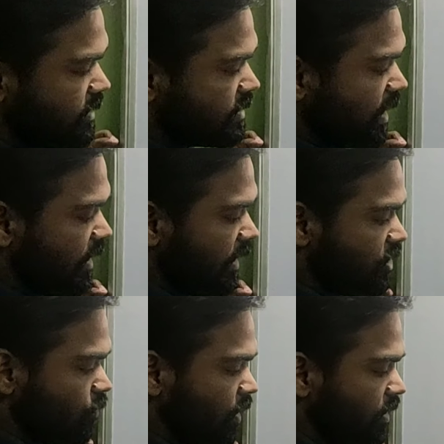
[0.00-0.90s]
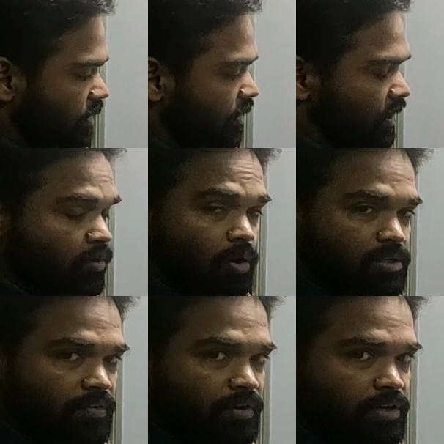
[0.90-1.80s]
tan 81 degree and
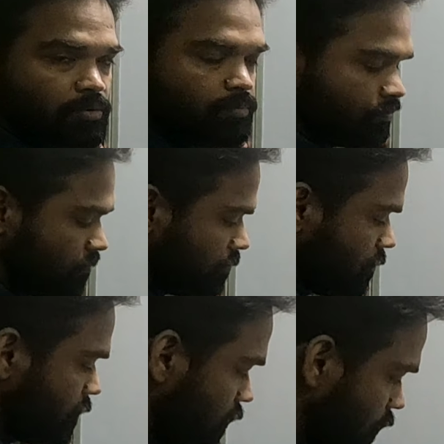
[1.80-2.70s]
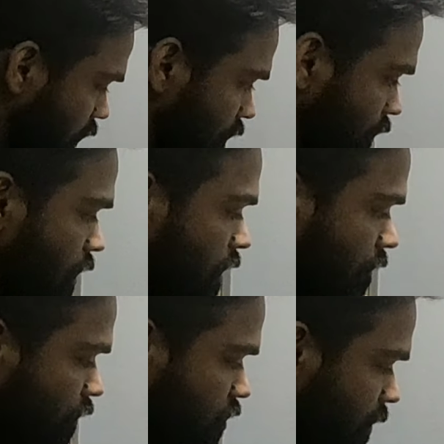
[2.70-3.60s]
cos 72. Look carefully.
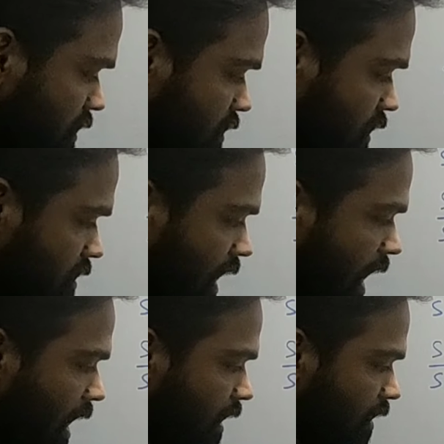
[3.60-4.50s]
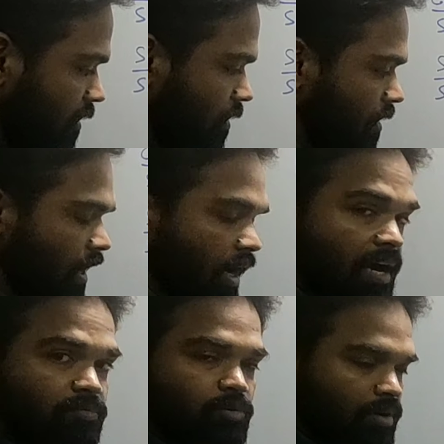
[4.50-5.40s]
Which means this angle I
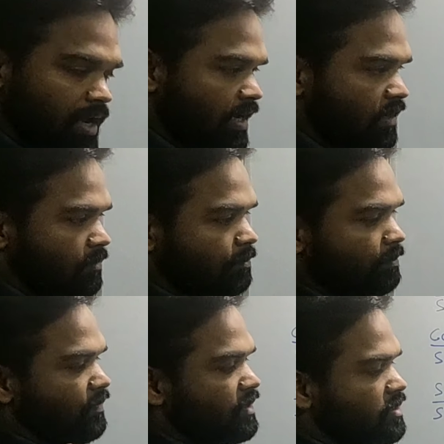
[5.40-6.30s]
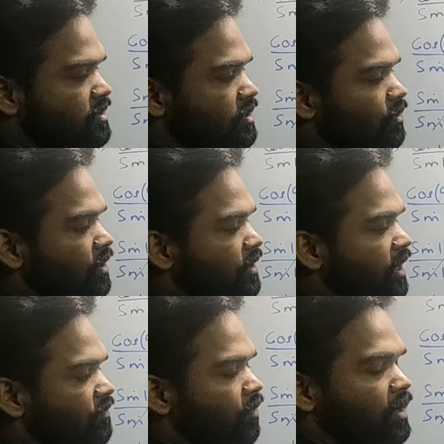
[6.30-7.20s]
have to write between 0 degree
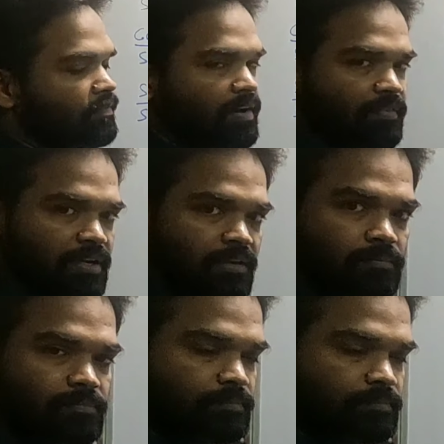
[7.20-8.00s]
and 45 degree.